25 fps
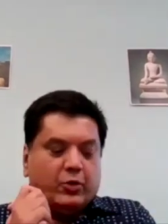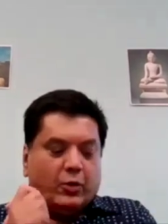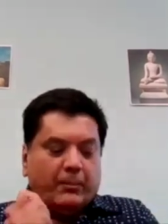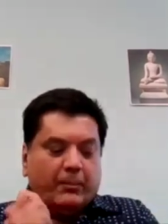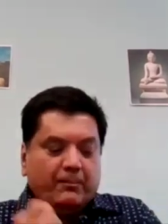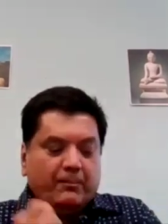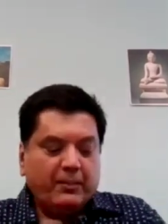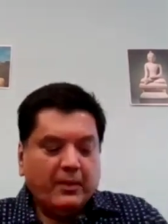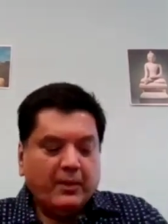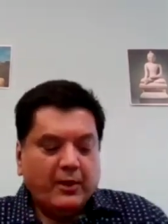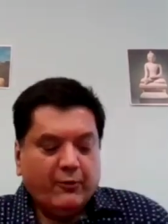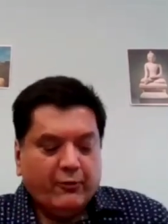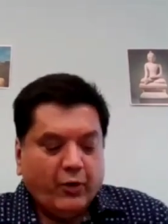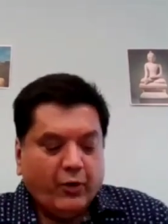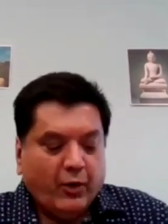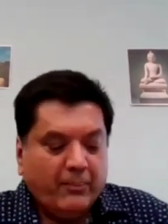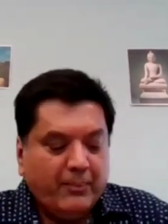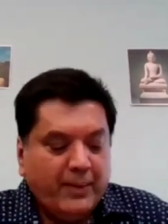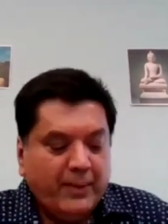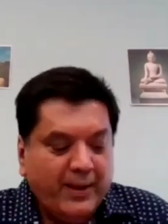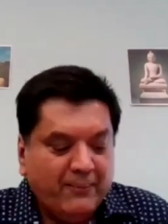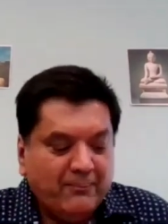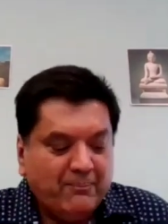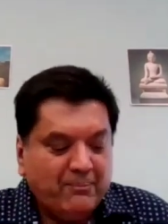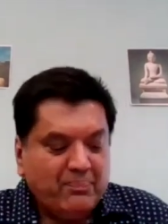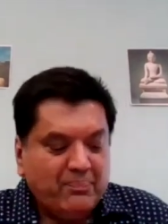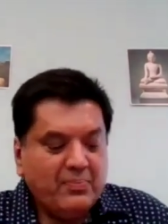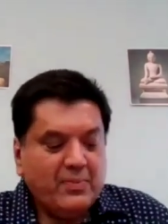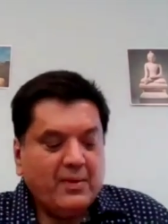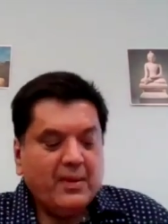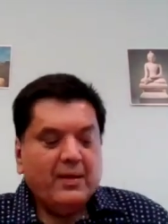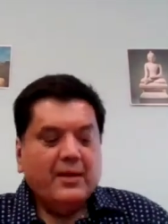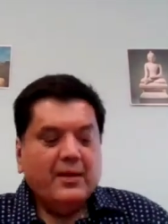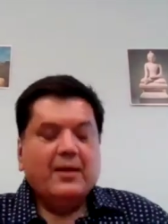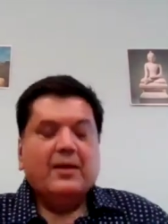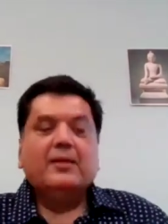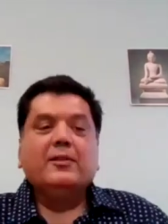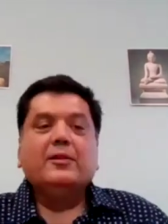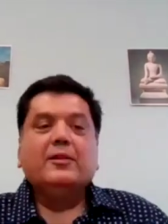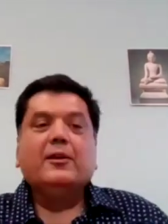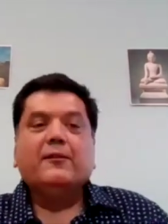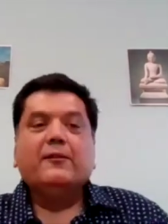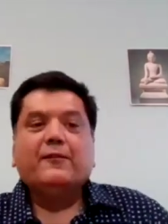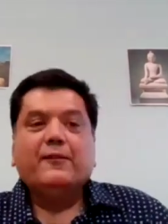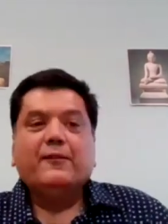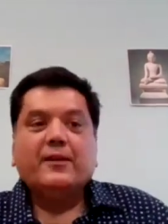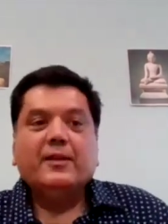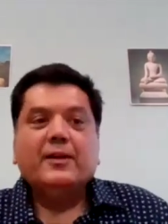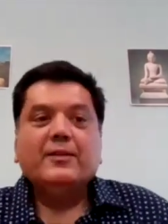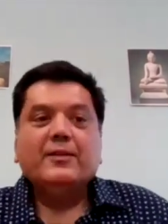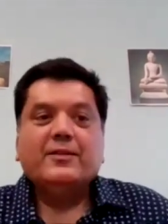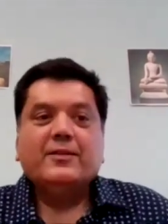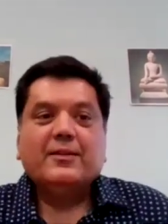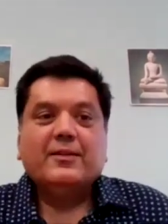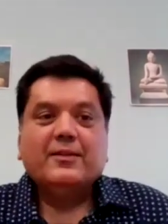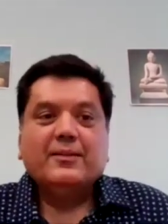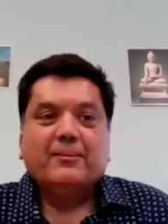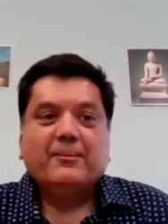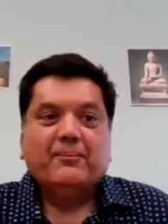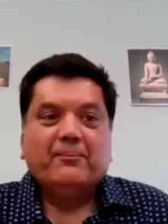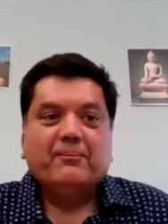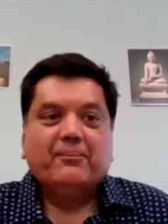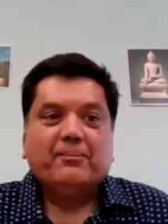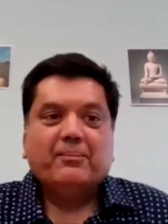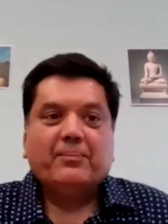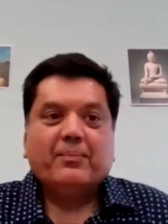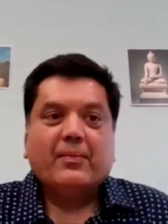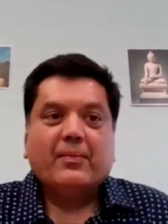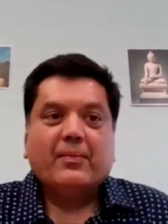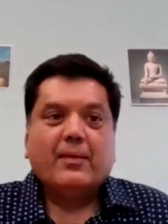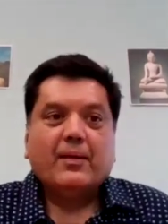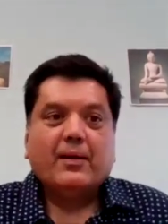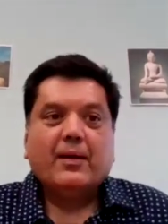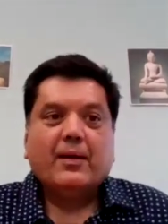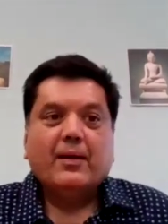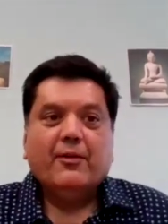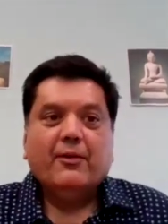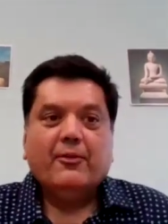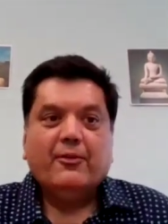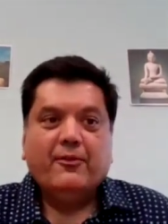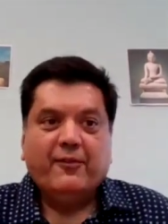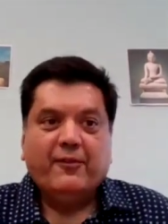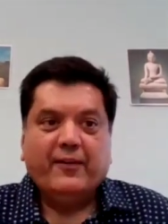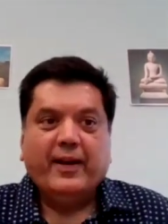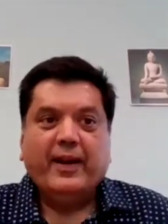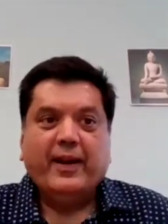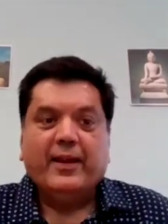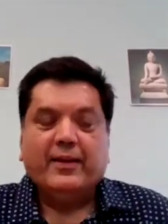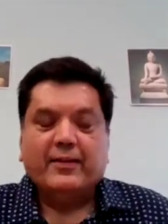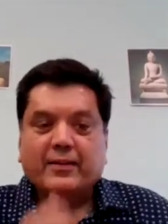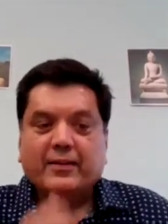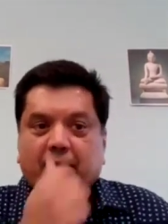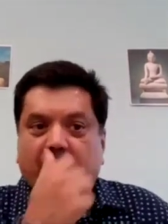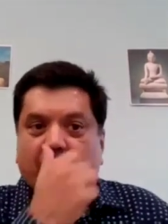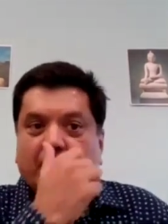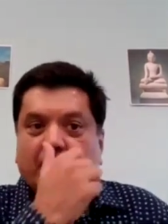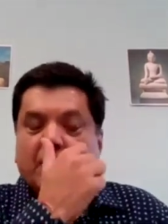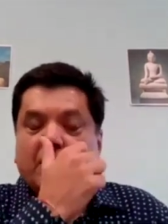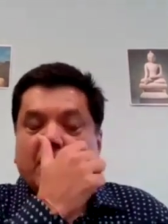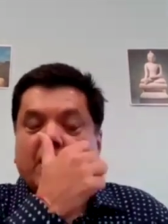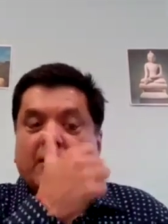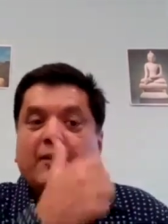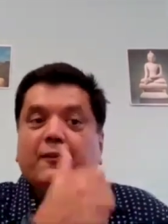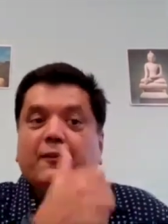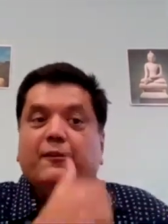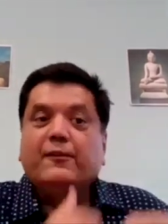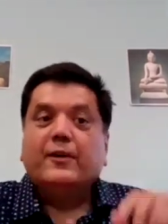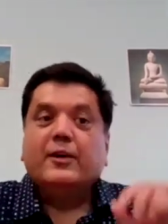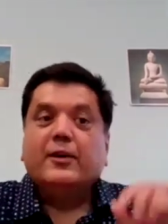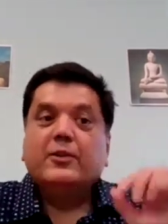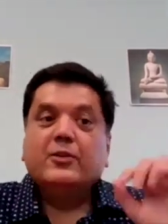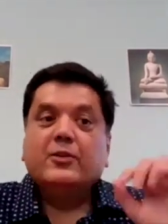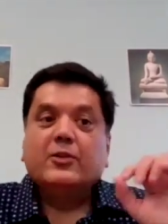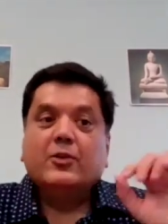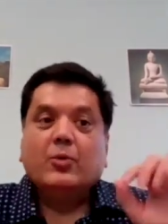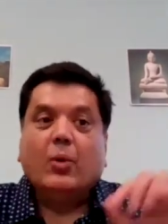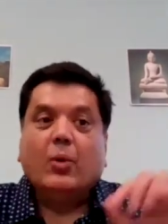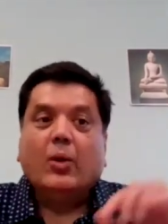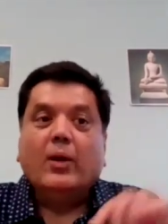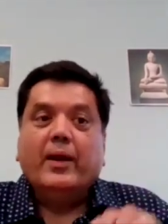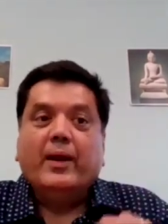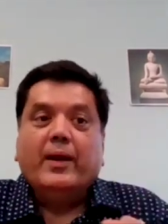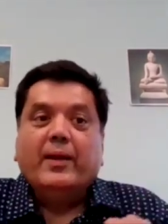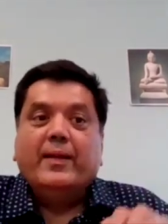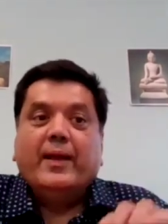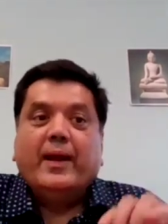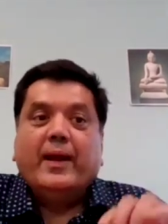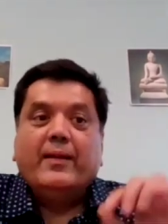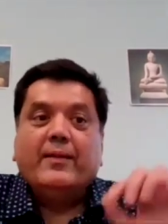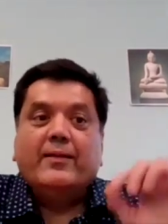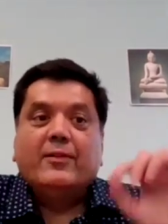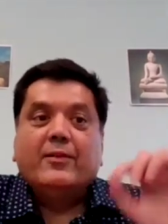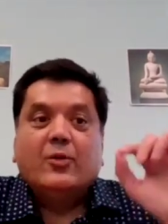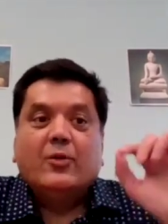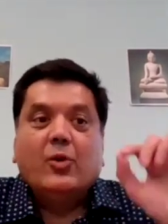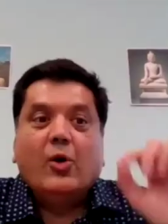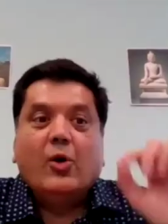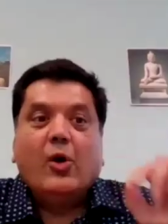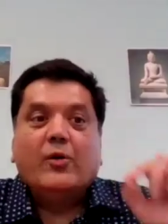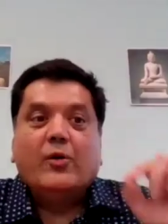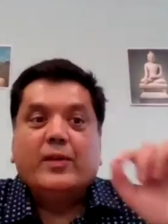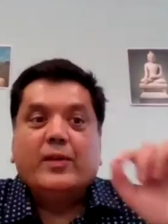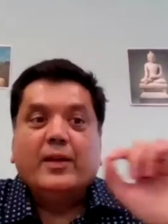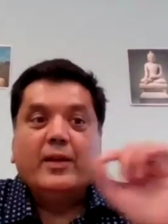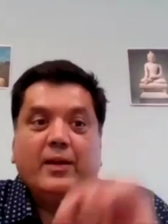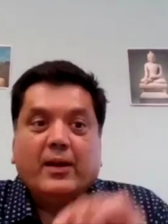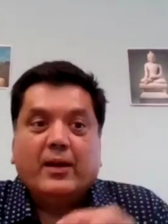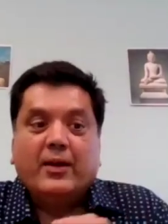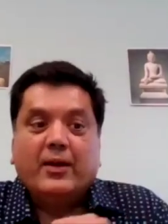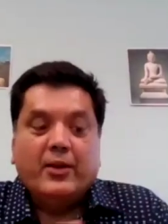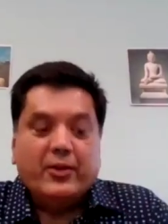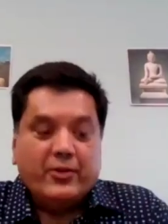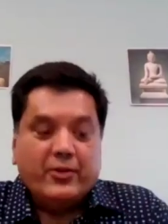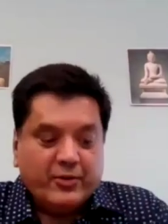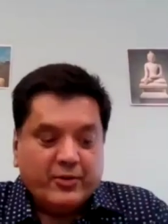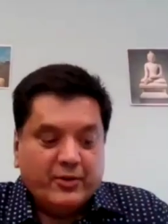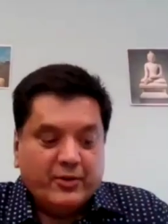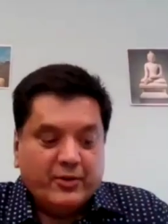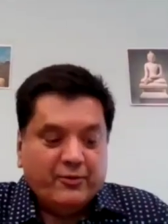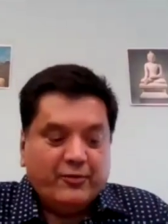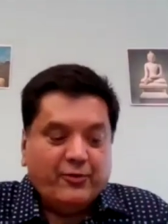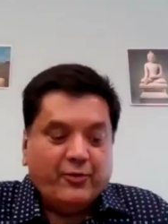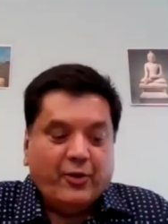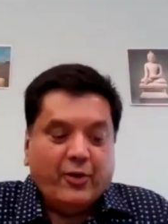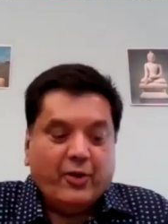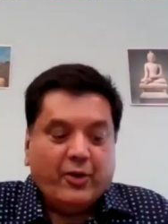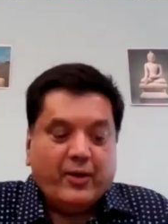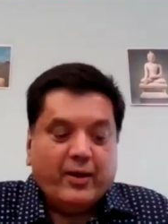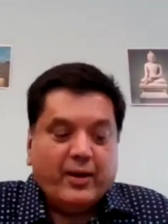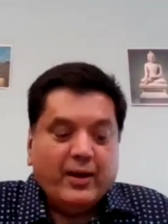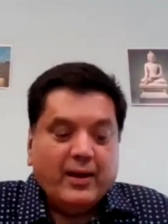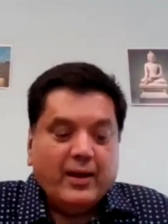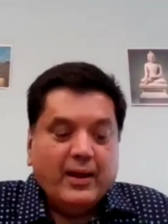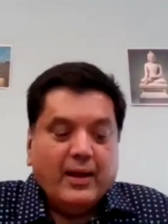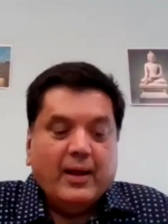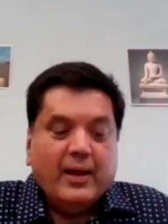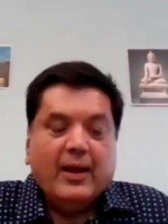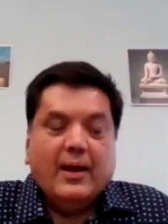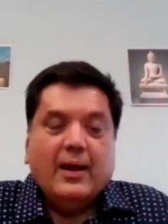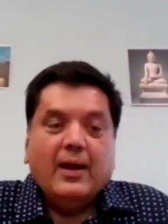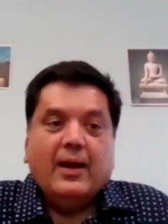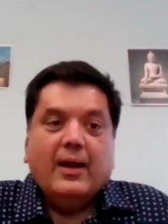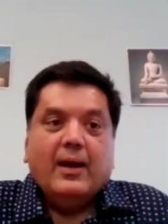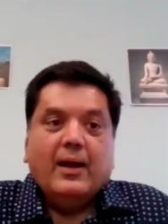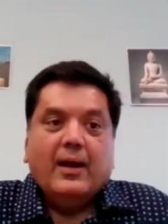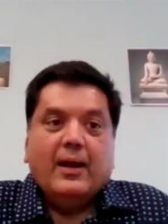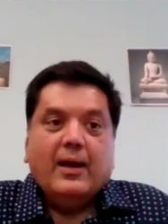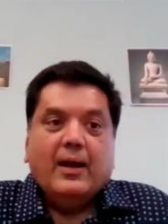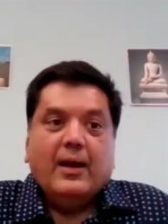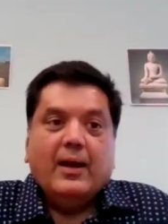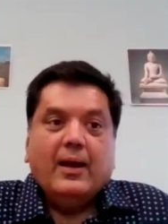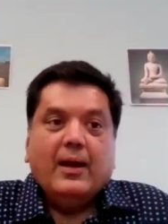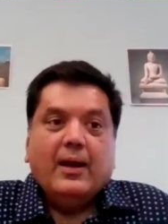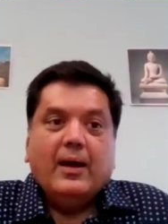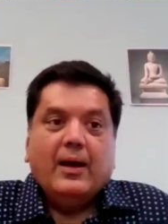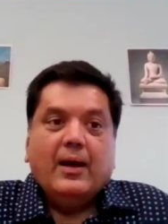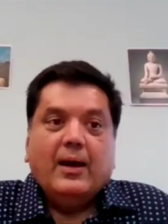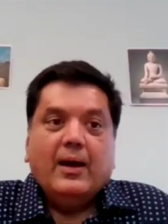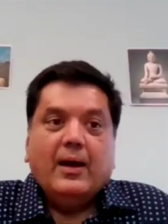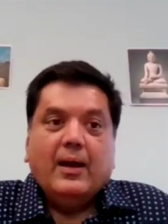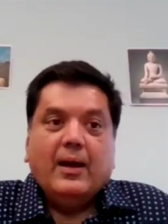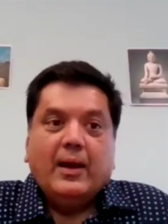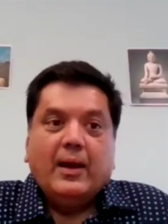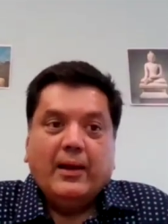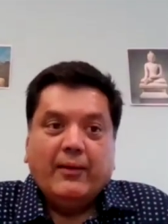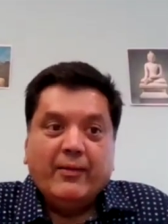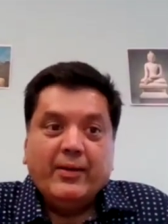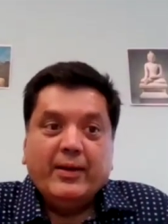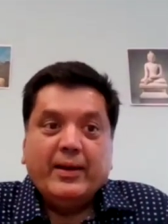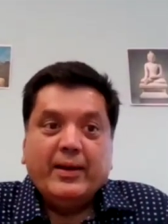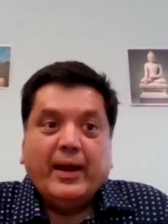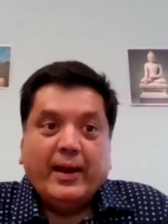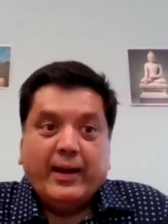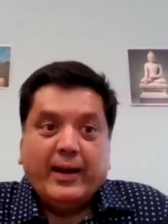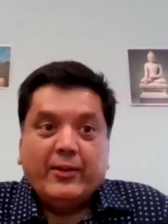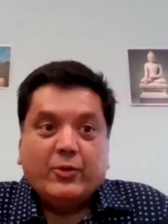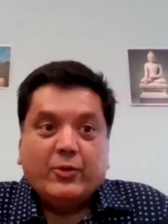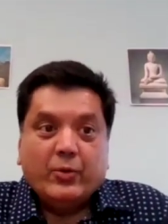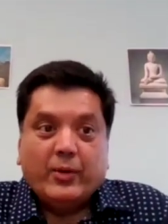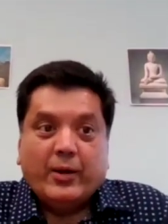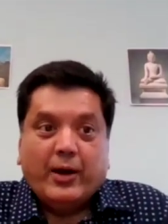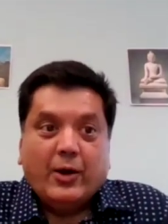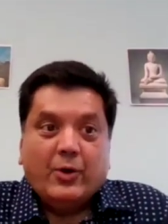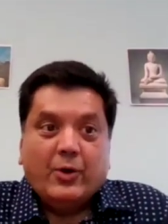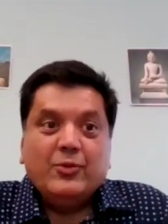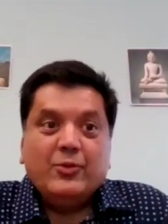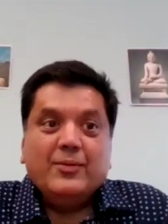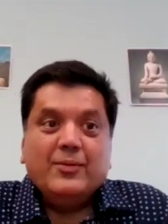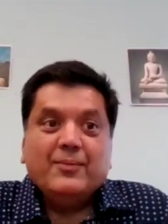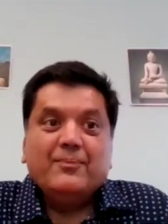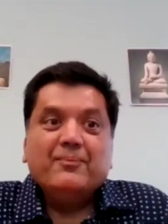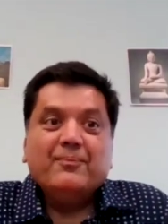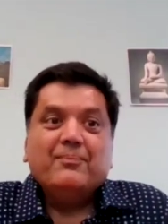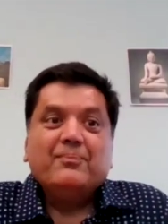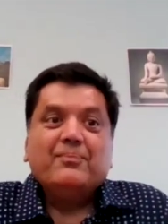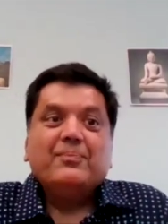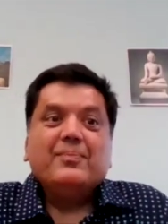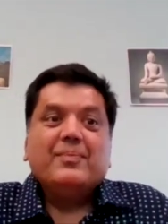So for me, the first phrase, the first quality that is cause and condition for loving kindness to arouse,